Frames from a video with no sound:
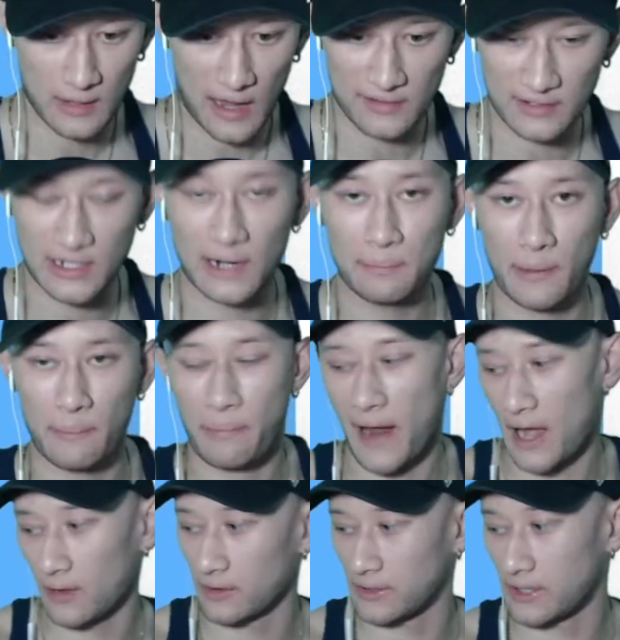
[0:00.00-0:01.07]
gonna put
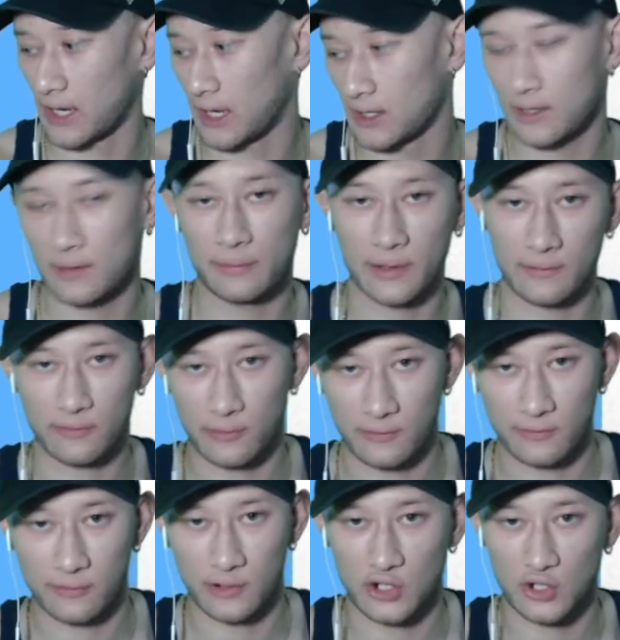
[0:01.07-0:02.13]
Palutena, but
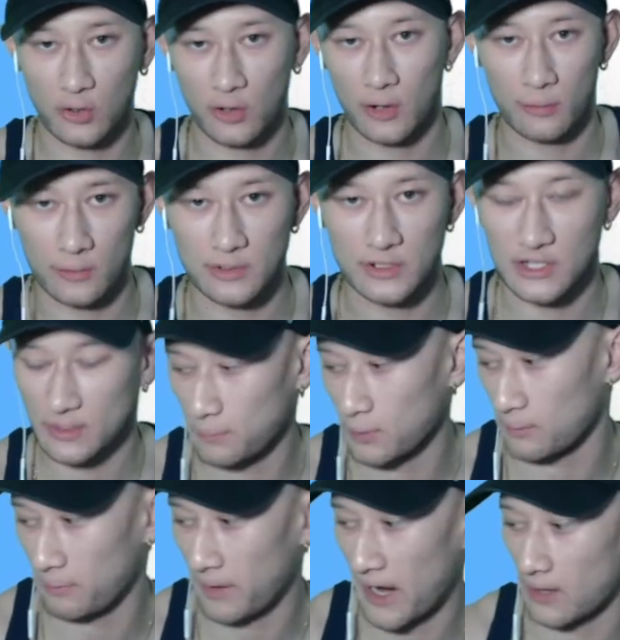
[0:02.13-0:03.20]
for short, we'll just
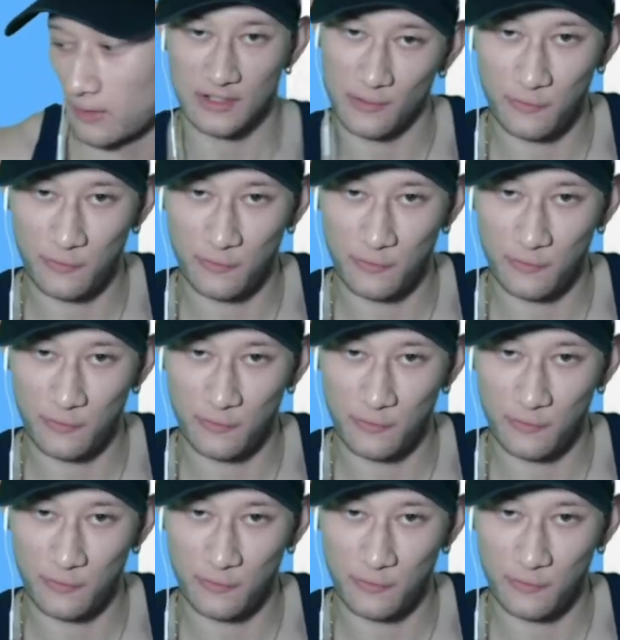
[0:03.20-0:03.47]
put Palu.